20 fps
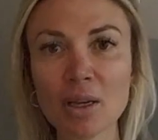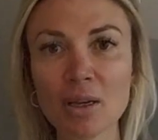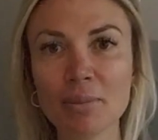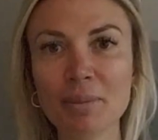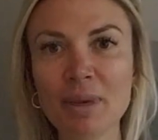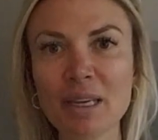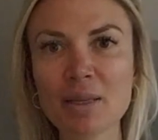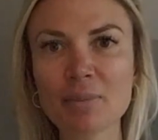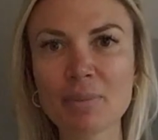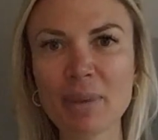
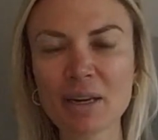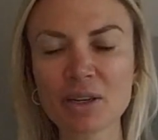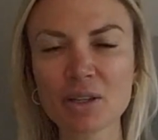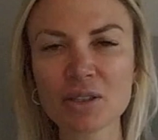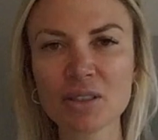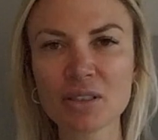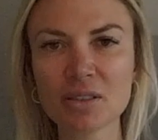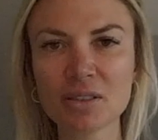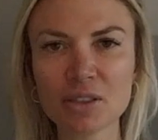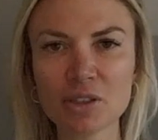make
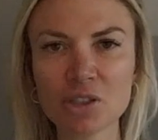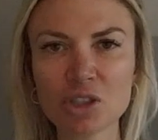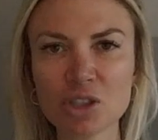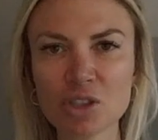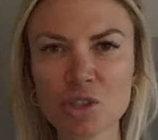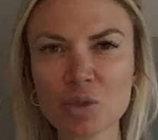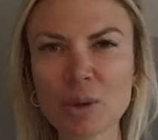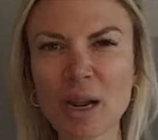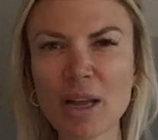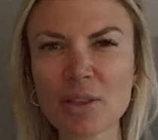better
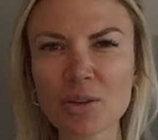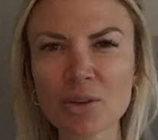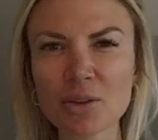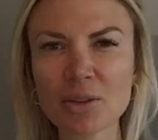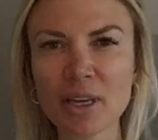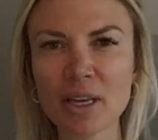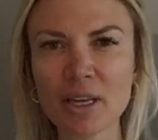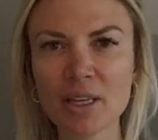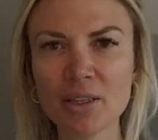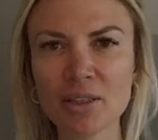decisions rather
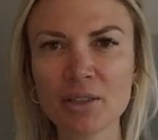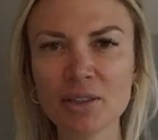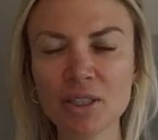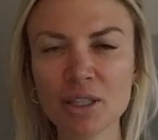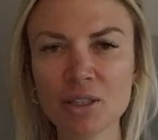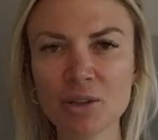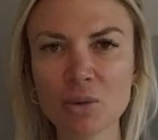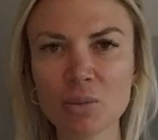than,